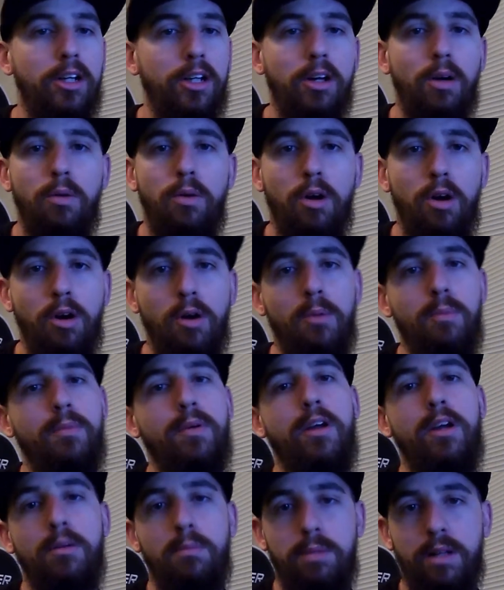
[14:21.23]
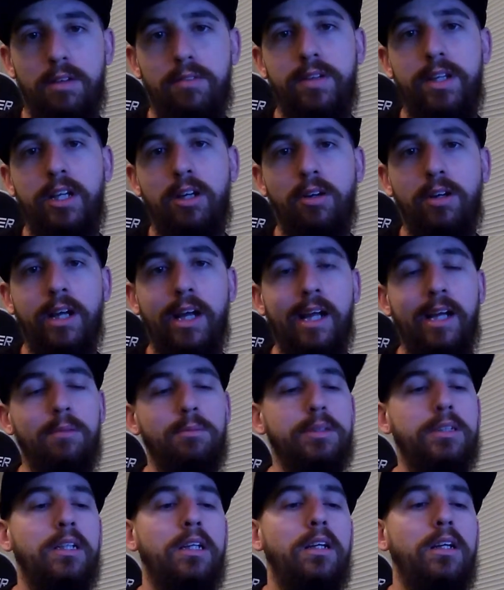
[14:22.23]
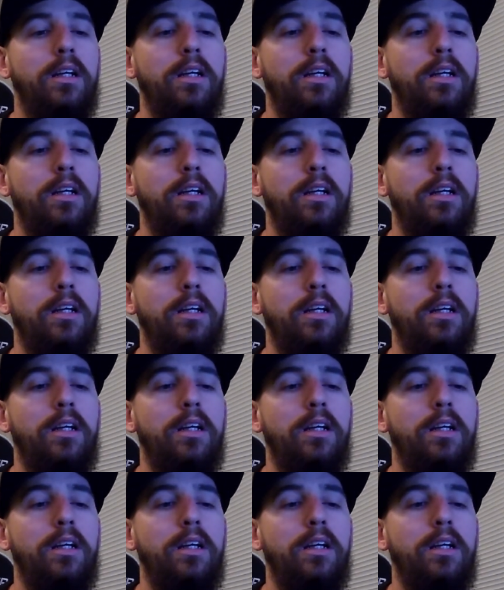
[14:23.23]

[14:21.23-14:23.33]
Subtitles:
go home, play video games.